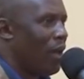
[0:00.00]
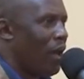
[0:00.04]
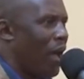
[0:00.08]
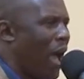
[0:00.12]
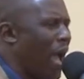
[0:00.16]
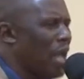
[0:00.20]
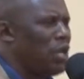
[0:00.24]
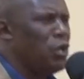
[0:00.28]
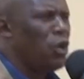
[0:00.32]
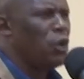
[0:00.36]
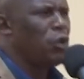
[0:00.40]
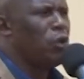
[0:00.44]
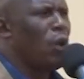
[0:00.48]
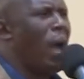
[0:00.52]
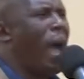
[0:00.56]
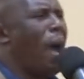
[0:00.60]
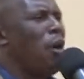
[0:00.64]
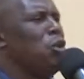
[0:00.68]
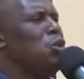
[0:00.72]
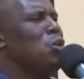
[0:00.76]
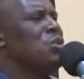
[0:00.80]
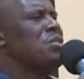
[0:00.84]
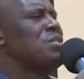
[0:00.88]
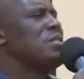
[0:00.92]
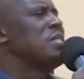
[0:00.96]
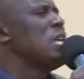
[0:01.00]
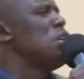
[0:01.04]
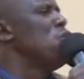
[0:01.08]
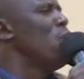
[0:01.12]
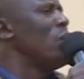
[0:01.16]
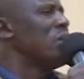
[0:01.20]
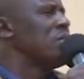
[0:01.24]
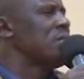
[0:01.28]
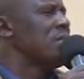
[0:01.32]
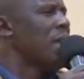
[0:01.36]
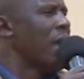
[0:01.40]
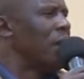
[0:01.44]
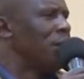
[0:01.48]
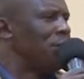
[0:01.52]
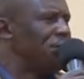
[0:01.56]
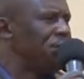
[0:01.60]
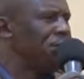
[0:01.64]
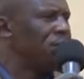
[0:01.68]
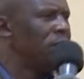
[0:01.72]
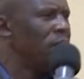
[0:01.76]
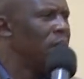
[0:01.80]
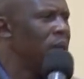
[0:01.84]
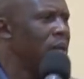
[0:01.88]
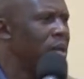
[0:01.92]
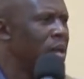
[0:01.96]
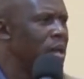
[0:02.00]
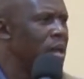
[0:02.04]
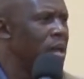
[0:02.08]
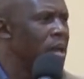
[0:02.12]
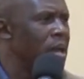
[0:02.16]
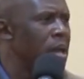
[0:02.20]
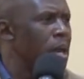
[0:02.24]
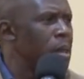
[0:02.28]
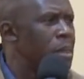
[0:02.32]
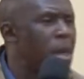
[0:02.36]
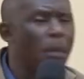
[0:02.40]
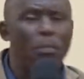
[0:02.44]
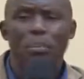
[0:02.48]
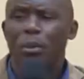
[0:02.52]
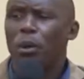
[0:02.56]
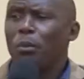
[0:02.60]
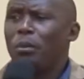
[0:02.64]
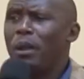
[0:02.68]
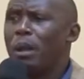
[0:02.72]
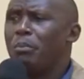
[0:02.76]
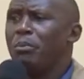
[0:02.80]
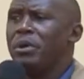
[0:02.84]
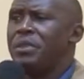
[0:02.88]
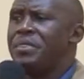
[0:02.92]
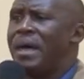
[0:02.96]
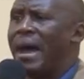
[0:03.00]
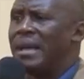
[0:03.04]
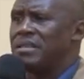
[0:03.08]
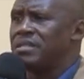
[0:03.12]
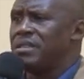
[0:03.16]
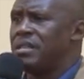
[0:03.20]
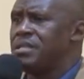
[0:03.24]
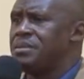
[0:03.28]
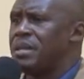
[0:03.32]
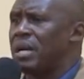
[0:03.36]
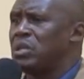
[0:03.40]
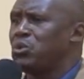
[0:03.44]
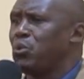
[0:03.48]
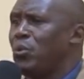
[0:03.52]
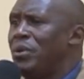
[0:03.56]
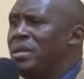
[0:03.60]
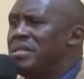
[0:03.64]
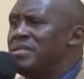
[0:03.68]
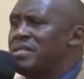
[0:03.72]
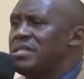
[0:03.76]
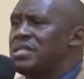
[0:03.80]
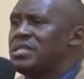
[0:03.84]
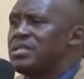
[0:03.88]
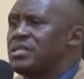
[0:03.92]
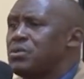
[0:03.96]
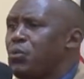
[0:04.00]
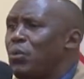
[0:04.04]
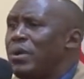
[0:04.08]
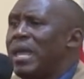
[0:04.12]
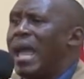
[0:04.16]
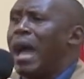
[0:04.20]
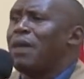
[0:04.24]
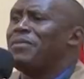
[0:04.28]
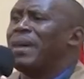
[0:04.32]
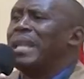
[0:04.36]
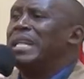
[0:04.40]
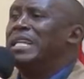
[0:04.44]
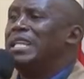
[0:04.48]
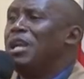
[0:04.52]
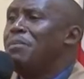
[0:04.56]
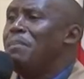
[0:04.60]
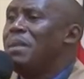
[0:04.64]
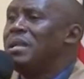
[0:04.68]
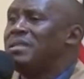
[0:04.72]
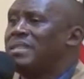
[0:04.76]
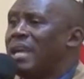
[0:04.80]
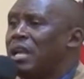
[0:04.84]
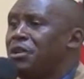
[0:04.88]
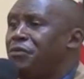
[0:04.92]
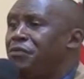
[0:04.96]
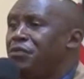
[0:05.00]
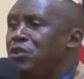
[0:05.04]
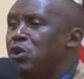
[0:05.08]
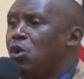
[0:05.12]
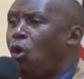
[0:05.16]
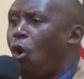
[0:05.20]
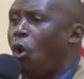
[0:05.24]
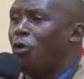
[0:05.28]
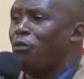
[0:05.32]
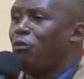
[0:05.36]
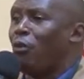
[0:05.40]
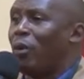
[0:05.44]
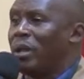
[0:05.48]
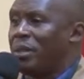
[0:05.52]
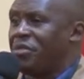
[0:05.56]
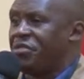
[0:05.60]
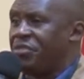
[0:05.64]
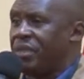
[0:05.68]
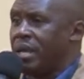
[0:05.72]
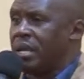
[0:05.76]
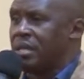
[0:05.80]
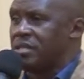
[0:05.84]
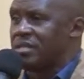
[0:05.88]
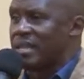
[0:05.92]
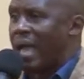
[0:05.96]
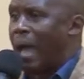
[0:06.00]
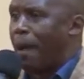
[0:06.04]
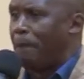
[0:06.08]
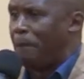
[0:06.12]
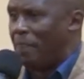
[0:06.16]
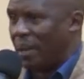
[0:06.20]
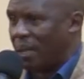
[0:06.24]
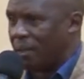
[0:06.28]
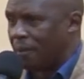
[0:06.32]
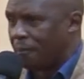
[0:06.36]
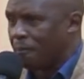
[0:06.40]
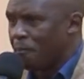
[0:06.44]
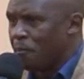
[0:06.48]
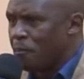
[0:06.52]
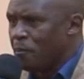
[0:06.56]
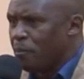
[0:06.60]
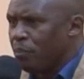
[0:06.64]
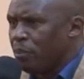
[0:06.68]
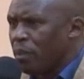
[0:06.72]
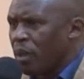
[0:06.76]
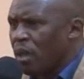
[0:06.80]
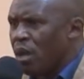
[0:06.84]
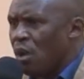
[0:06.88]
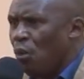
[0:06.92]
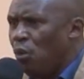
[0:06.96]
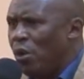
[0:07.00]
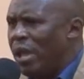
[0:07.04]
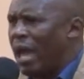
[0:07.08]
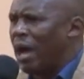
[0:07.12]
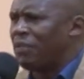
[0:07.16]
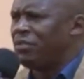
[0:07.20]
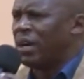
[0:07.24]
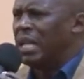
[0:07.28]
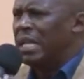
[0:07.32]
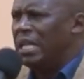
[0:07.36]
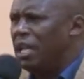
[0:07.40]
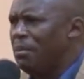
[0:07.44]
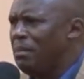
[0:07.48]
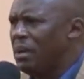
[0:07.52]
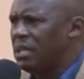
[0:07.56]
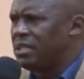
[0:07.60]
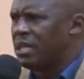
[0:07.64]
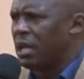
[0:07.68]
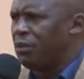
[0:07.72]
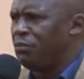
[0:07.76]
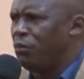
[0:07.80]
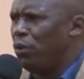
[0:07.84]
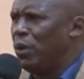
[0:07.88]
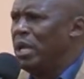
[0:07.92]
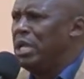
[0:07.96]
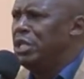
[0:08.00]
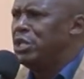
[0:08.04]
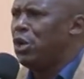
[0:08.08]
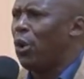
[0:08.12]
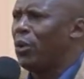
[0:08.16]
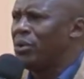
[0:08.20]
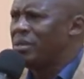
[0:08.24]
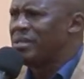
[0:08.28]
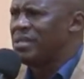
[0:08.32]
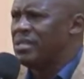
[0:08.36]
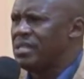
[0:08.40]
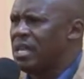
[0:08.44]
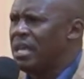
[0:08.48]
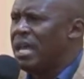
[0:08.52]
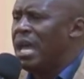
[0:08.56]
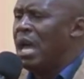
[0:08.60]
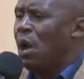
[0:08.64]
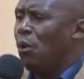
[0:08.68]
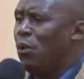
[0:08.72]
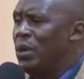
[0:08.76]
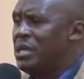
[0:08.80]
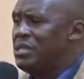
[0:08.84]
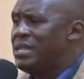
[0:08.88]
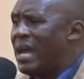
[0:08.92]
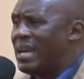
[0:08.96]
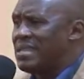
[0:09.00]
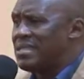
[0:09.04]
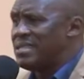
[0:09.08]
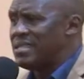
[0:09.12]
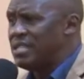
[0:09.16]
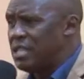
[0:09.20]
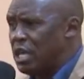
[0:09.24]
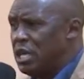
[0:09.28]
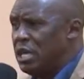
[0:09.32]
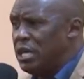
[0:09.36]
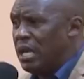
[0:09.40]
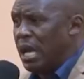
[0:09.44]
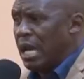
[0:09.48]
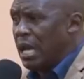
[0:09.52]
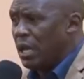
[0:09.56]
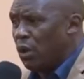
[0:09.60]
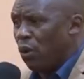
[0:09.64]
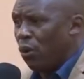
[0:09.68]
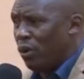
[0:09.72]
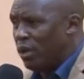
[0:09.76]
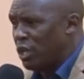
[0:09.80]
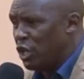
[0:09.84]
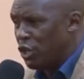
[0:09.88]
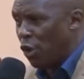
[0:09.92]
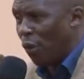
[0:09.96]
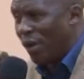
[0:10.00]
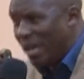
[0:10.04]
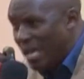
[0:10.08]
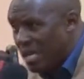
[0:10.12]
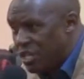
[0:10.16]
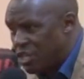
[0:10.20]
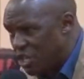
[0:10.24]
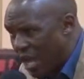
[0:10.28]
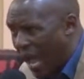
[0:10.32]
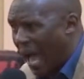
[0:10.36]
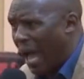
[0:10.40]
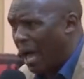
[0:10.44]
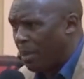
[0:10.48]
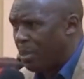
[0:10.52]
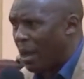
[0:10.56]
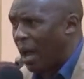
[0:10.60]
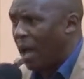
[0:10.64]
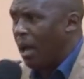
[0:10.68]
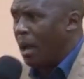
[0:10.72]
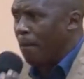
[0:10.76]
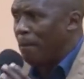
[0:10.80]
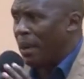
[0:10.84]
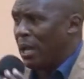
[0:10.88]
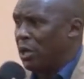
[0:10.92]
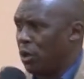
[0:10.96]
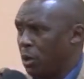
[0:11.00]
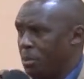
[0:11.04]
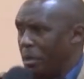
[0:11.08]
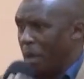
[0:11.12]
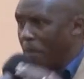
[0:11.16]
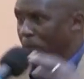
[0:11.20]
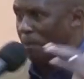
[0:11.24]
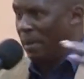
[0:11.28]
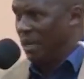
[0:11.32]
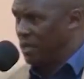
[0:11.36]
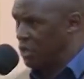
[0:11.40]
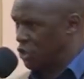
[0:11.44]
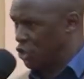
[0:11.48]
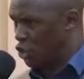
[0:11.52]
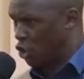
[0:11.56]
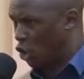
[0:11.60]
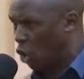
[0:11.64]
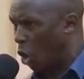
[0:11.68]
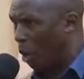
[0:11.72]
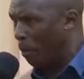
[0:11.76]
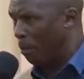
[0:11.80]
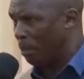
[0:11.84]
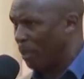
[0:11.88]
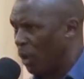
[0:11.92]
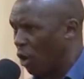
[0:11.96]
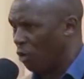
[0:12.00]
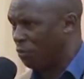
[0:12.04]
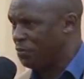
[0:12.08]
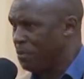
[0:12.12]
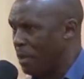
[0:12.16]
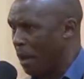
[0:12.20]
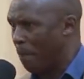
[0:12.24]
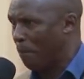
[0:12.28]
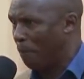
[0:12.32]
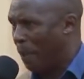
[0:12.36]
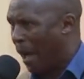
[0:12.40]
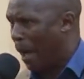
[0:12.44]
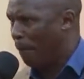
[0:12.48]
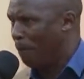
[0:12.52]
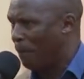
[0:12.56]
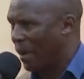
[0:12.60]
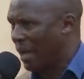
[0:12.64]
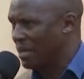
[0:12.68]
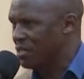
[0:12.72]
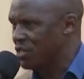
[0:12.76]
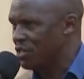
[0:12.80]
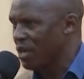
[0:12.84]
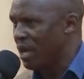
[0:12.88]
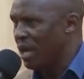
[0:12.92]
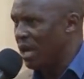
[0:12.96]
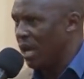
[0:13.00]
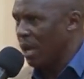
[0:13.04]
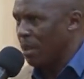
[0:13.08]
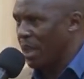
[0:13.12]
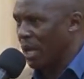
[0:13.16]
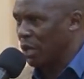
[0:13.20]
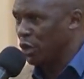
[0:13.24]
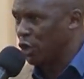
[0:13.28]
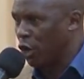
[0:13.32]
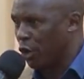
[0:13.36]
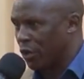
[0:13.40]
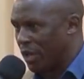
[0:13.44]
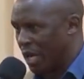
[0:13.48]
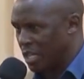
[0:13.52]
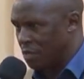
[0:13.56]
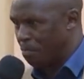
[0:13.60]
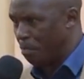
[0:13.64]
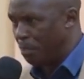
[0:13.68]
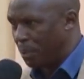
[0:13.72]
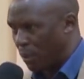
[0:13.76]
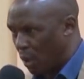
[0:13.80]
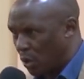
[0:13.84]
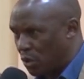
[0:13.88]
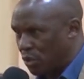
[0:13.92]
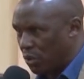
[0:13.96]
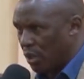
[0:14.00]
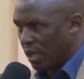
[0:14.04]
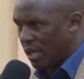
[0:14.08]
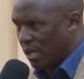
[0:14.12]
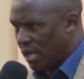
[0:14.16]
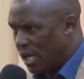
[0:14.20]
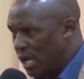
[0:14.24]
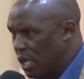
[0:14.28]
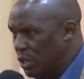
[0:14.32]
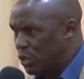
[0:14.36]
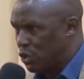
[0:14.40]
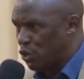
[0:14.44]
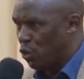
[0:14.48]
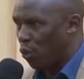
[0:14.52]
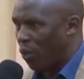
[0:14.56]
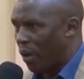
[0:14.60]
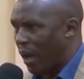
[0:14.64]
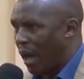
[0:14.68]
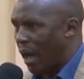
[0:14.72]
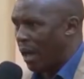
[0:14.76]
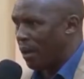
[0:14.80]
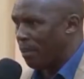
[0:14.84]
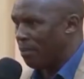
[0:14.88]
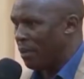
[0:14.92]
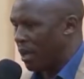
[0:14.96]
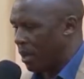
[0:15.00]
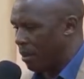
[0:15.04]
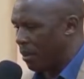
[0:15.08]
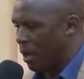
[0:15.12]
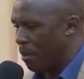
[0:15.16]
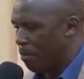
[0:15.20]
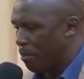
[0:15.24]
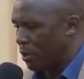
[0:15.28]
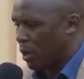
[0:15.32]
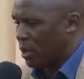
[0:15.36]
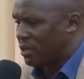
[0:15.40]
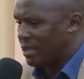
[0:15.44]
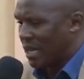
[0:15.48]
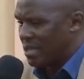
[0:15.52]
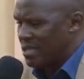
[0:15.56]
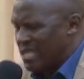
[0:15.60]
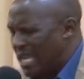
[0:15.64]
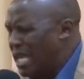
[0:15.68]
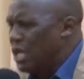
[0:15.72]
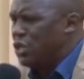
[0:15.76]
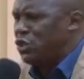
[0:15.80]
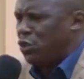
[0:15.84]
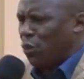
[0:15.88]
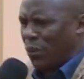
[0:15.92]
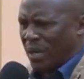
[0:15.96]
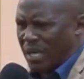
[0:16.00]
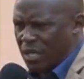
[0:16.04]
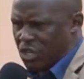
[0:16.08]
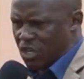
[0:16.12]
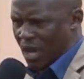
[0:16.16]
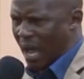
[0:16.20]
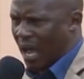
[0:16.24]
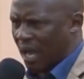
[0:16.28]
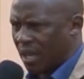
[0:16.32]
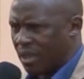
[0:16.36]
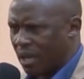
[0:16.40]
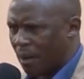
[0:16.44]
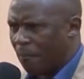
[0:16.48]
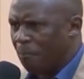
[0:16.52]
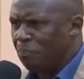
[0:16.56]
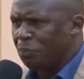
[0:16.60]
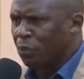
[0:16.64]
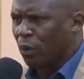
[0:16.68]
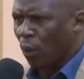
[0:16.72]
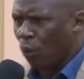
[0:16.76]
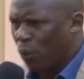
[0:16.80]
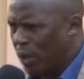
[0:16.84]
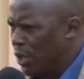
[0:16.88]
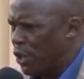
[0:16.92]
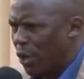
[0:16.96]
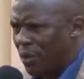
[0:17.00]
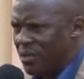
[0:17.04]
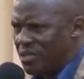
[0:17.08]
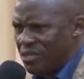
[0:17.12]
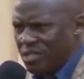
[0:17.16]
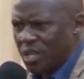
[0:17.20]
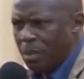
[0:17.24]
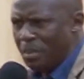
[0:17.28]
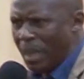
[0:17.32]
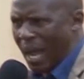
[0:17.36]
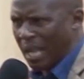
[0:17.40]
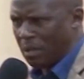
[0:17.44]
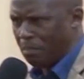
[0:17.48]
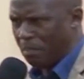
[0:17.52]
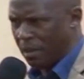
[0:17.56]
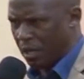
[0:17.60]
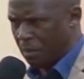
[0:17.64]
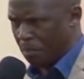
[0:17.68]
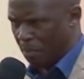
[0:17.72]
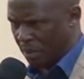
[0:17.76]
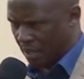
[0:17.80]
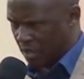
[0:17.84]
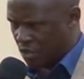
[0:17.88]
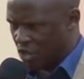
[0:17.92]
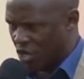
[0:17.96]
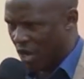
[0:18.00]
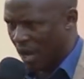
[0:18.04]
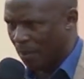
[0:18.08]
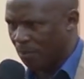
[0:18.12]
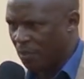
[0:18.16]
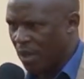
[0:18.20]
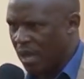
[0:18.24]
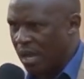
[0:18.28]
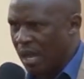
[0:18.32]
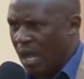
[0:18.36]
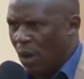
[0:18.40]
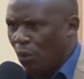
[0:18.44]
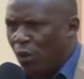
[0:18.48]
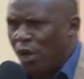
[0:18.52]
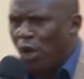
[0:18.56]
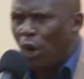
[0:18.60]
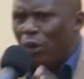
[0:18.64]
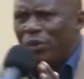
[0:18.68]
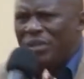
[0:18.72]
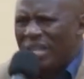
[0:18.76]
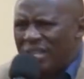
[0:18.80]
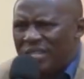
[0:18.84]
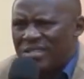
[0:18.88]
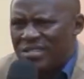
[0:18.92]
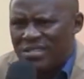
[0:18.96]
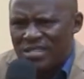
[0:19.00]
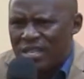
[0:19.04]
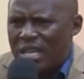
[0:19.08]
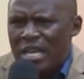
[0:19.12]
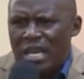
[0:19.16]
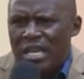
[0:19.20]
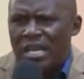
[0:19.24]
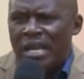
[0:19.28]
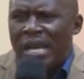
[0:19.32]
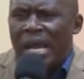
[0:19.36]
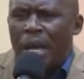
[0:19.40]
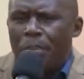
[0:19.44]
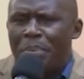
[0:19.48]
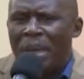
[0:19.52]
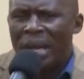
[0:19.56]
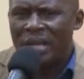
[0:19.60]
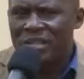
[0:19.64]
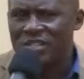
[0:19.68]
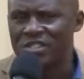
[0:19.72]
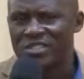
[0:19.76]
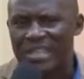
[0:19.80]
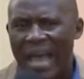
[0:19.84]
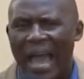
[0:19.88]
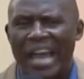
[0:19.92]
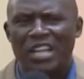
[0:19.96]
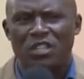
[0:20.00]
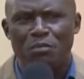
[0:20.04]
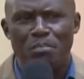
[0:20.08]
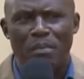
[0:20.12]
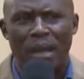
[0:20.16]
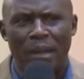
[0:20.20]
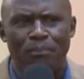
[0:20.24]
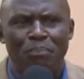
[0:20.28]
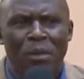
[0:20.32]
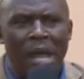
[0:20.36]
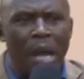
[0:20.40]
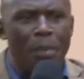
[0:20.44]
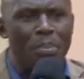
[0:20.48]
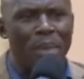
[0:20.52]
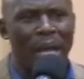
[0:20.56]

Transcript: i don't know how you see yourself the problem with us is that we, we have a limited view of what things happen we have a limited, we don't see, we just see, you know, each other, but not the big scope of the purpose that God has brought into, I mean, brought us into each other. We don't see that big picture. We only see the excitement,